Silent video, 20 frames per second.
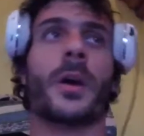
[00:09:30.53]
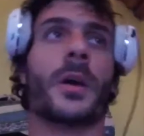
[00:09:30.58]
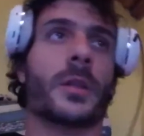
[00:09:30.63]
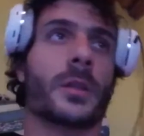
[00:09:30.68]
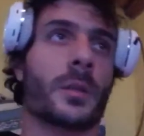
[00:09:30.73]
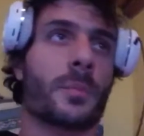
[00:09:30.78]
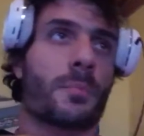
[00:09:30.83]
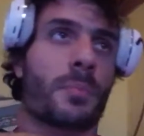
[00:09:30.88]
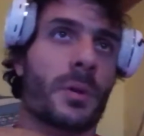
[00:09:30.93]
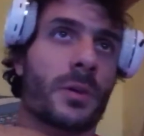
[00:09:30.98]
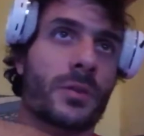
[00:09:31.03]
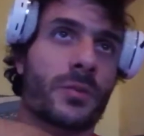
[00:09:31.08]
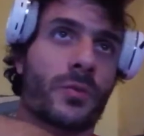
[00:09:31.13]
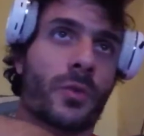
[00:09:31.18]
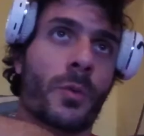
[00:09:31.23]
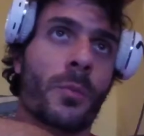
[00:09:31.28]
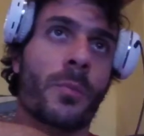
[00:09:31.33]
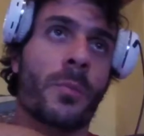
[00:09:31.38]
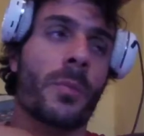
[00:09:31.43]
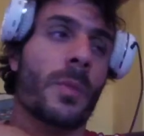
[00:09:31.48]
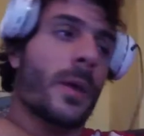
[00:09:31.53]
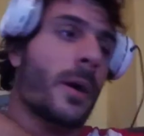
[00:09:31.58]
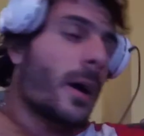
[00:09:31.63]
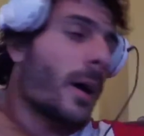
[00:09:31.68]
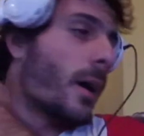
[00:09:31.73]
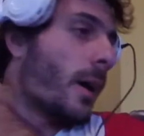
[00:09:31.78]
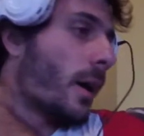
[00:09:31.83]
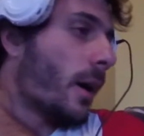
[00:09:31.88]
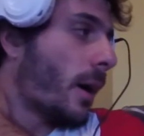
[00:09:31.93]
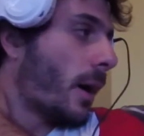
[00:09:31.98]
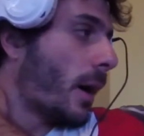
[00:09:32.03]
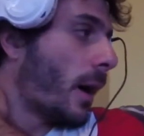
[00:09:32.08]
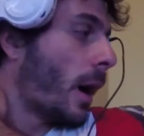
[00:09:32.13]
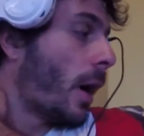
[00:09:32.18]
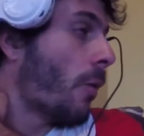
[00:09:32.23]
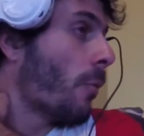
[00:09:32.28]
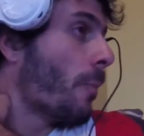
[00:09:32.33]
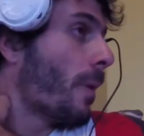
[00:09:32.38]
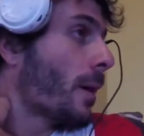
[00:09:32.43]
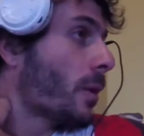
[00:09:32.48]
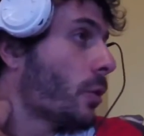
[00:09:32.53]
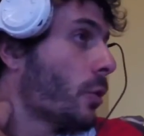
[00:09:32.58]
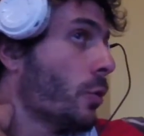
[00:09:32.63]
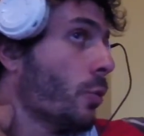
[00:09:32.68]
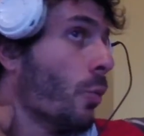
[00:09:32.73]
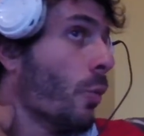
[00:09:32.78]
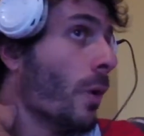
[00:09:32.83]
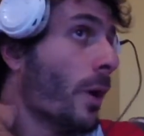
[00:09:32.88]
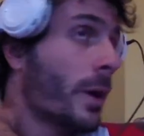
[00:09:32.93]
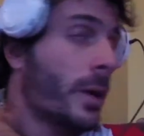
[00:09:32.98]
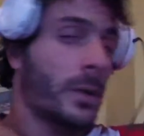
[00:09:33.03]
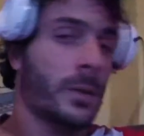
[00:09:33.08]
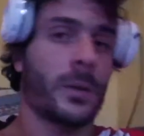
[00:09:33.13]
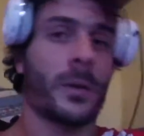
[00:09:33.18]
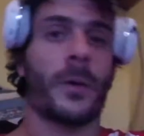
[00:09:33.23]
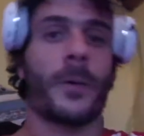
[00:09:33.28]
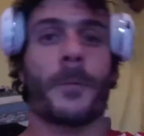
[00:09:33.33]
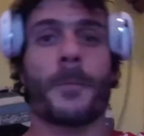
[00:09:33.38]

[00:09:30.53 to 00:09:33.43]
Depends from how bad you want it,